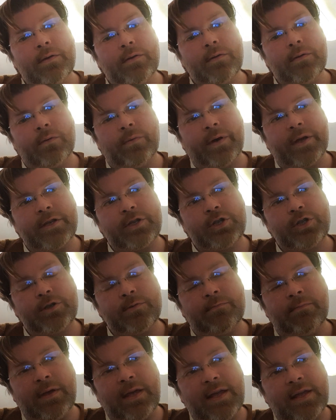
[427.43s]
which
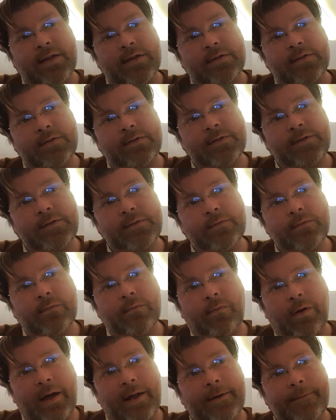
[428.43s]
means
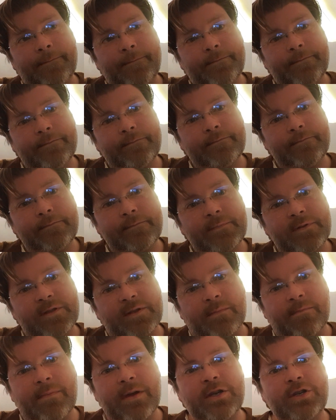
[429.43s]
what?
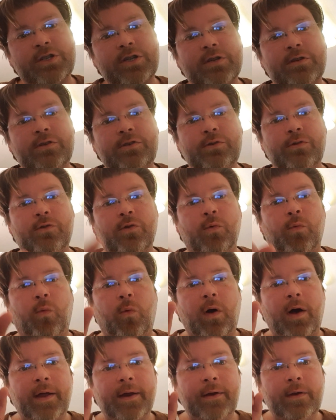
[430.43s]
Submission to the
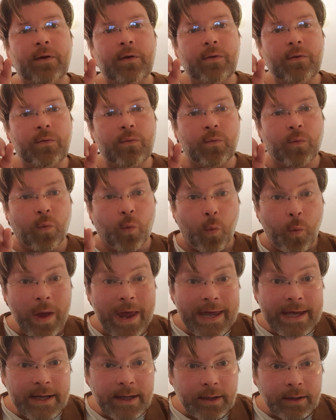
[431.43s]
one
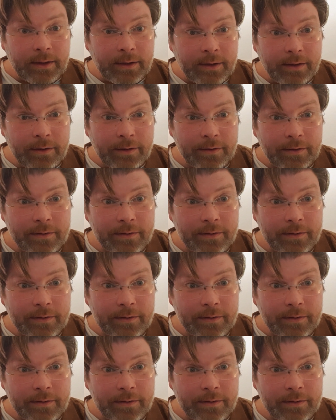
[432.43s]
will